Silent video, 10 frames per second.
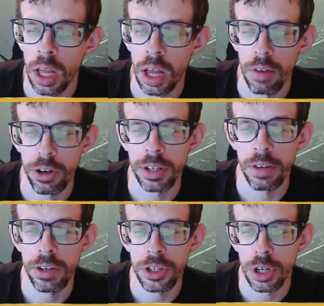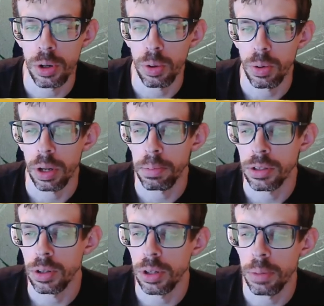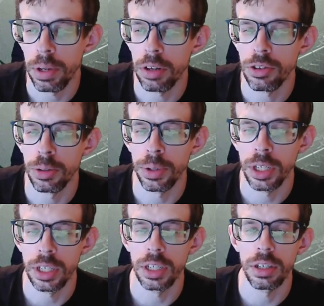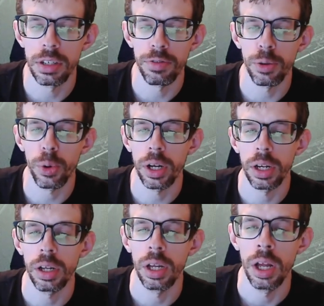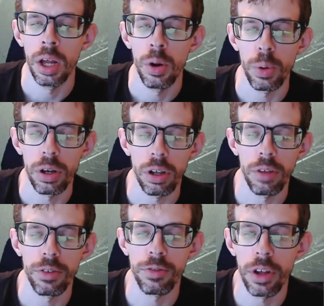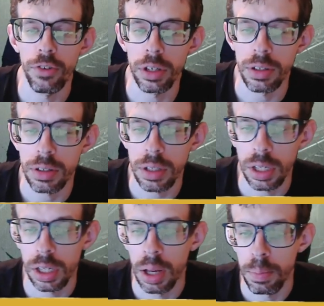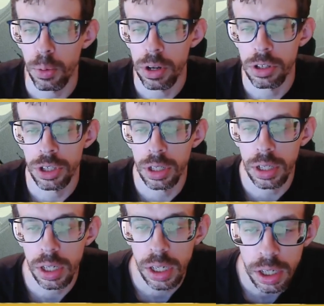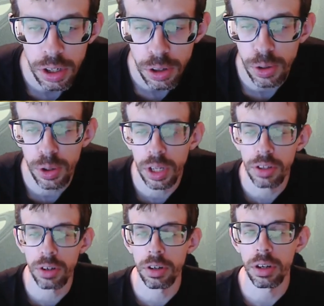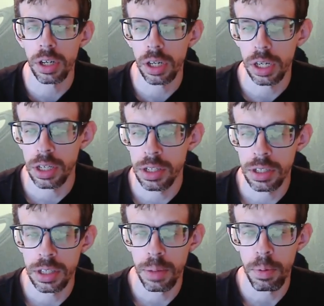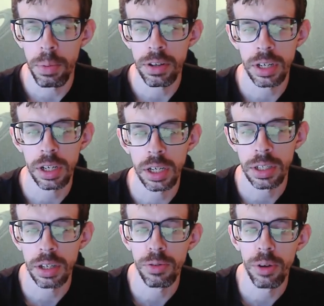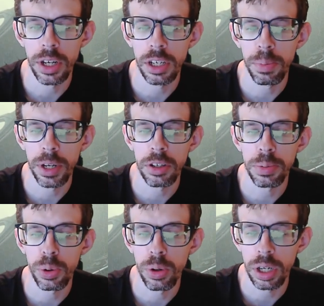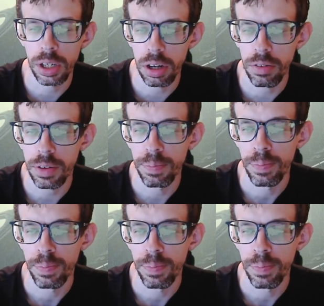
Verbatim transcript: Every TV show episode can be interpreted in a different way. We all have our favorites, but we should conclude that there is some amazing content ready to be explored and loved.